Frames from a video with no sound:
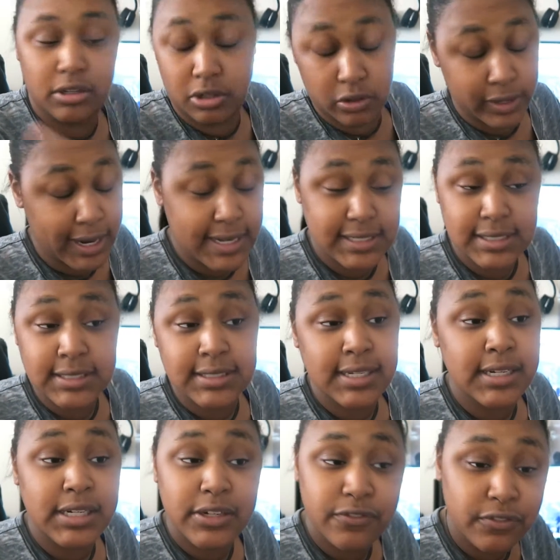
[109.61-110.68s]
You guys can
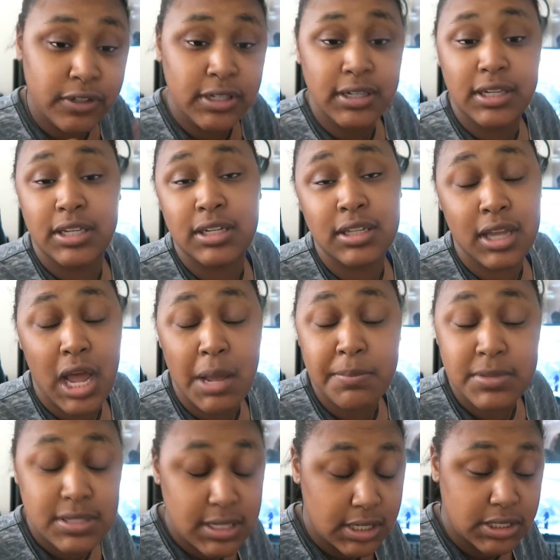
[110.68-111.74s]
say different in the
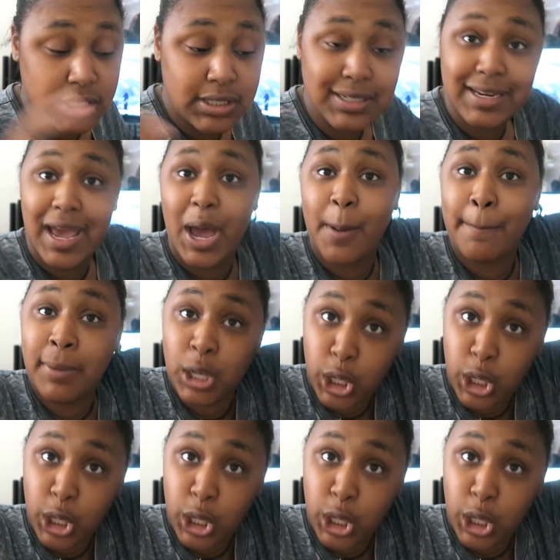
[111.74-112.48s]
comment section down